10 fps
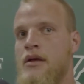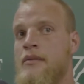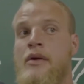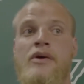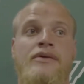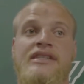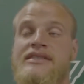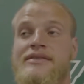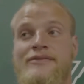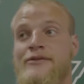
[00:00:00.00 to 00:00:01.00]
Man, we were
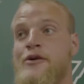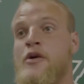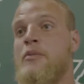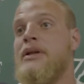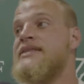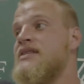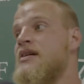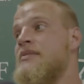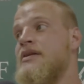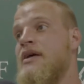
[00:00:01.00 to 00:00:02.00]
just we were blitzing
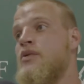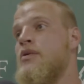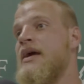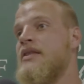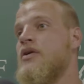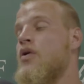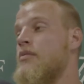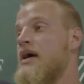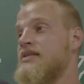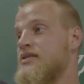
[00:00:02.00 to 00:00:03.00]
them, and we were making the
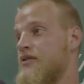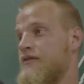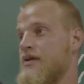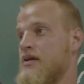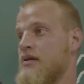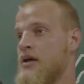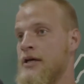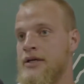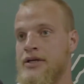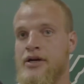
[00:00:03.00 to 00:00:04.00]
quarterback, you know, feel,
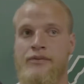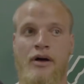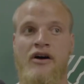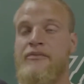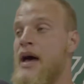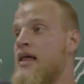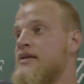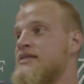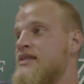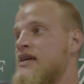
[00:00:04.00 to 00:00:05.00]
you know, off
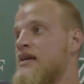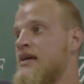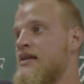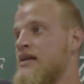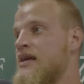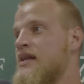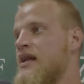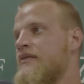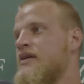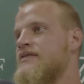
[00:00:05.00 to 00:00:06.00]
balance, and he
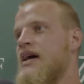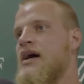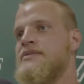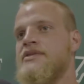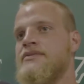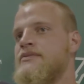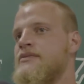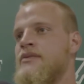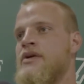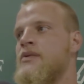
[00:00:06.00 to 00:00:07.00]
didn't have enough time. So
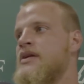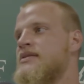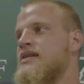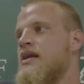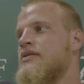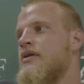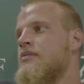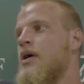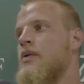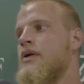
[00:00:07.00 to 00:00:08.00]
when he decided to throw
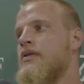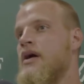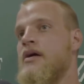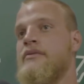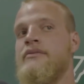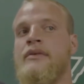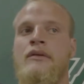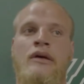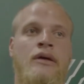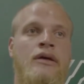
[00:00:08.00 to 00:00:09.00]
the ball, we were there, and,
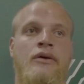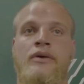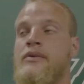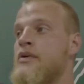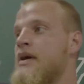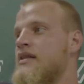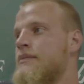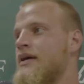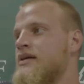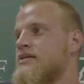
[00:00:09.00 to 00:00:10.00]
you know, we made the
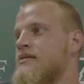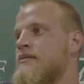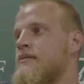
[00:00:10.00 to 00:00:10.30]
plays.